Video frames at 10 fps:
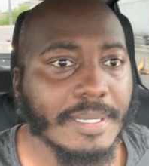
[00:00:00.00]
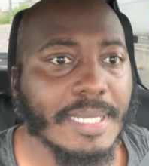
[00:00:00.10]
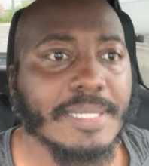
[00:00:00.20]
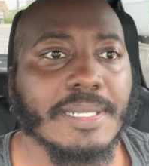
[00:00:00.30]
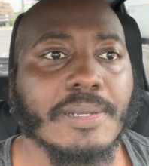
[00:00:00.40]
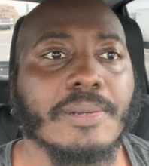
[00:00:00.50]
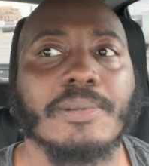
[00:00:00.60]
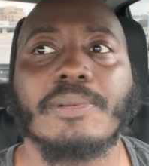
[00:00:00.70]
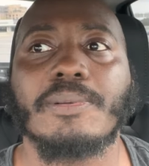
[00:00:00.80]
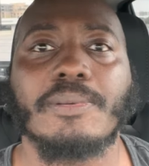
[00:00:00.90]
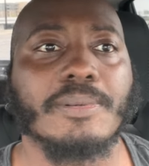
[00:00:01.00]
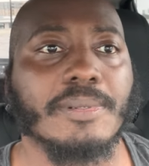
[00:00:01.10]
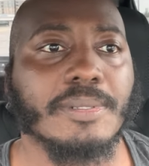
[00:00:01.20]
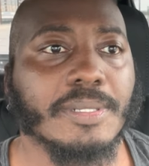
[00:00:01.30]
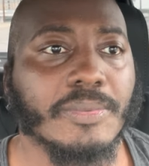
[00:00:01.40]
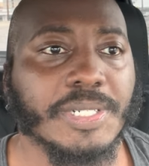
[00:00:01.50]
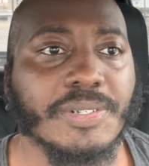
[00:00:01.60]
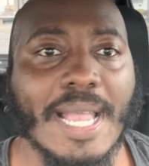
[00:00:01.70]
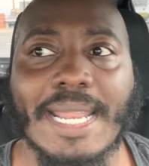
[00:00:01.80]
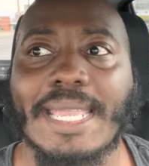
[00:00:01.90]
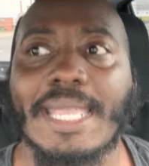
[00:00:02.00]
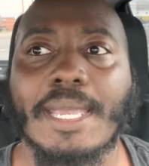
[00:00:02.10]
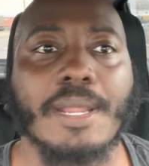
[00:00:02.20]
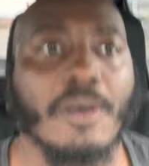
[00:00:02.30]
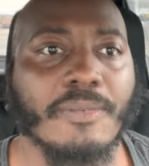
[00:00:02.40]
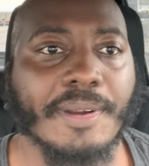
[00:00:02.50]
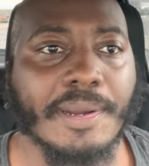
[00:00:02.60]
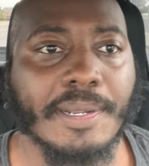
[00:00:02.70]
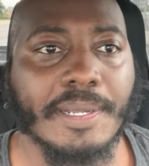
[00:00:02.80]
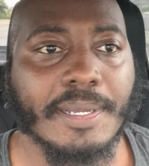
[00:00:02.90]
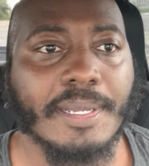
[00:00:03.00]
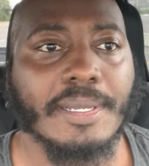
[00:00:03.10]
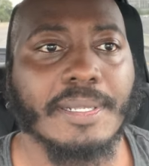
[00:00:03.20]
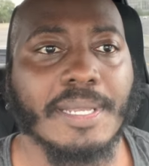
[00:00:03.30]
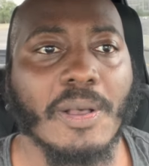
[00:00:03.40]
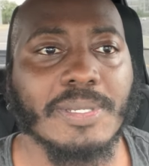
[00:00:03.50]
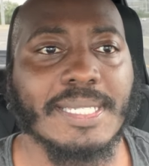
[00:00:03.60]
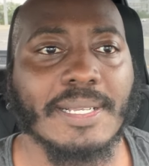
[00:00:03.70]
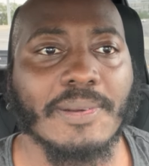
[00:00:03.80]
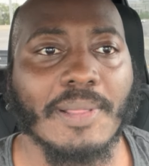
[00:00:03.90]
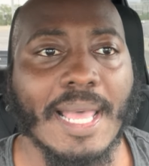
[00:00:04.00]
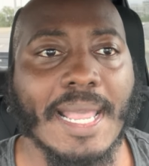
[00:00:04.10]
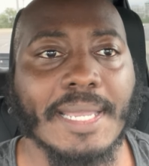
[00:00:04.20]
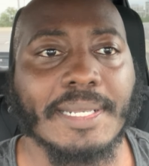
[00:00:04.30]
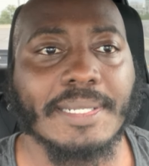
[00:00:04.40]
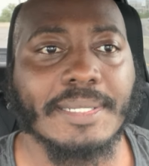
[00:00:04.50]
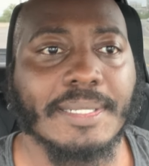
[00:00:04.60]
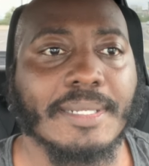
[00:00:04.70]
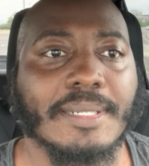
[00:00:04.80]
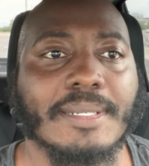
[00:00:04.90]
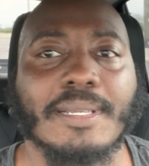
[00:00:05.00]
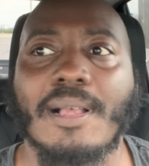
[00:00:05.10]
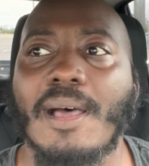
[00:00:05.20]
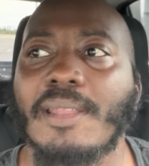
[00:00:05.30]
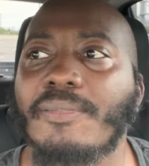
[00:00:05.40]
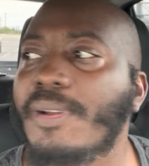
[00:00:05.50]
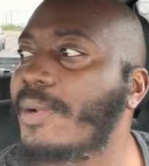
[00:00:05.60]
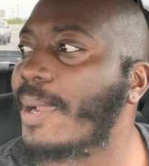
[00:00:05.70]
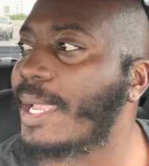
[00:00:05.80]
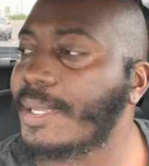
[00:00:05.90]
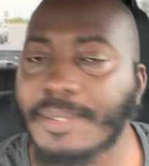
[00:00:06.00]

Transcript: This dude was trying to get over. No signal light on the freeway.